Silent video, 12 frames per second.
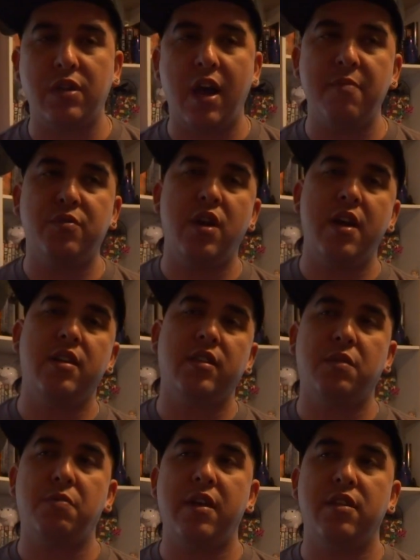I'm trying to
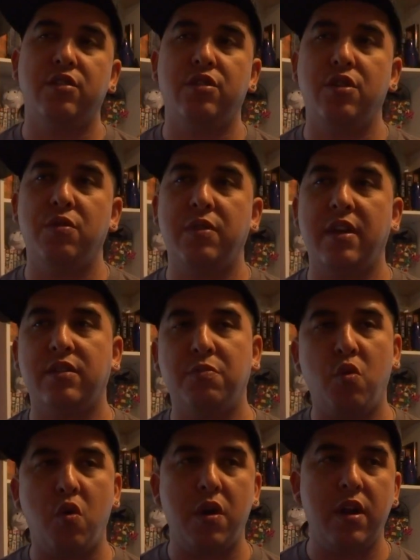explain this to you that's
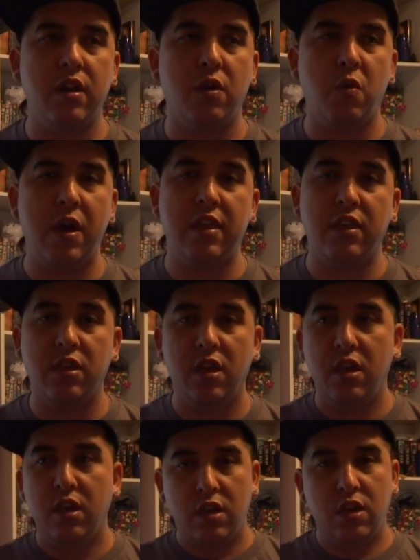more in a way that,
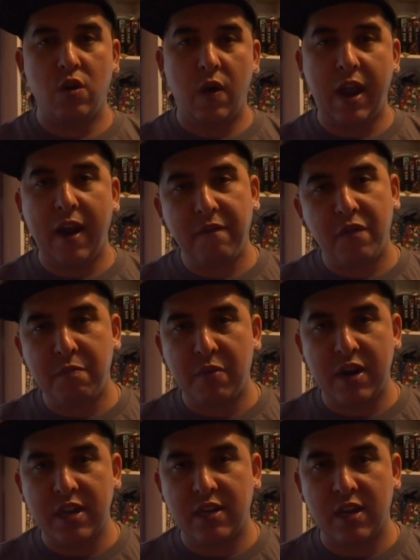you know,
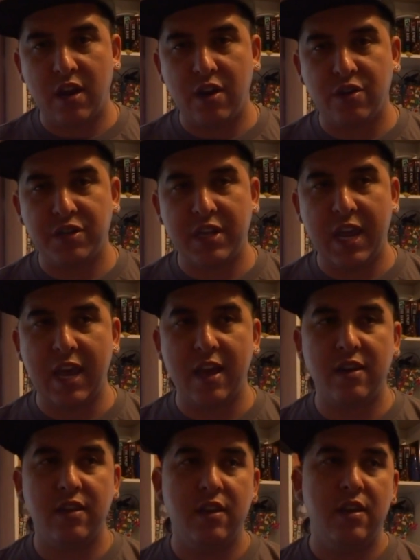everybody can understand.